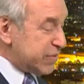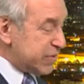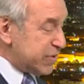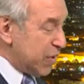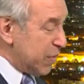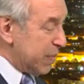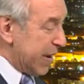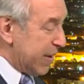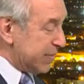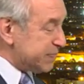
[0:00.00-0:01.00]
know
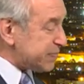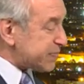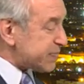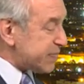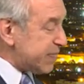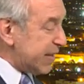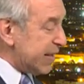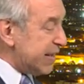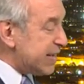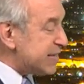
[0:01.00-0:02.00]
about
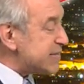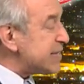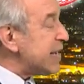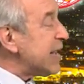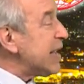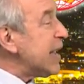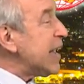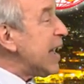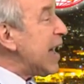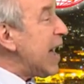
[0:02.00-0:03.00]
is
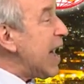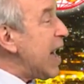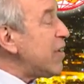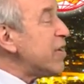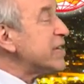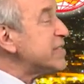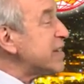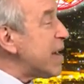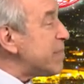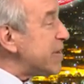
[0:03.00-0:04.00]
how long has the
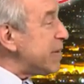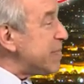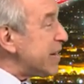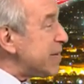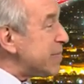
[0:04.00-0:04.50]
company been in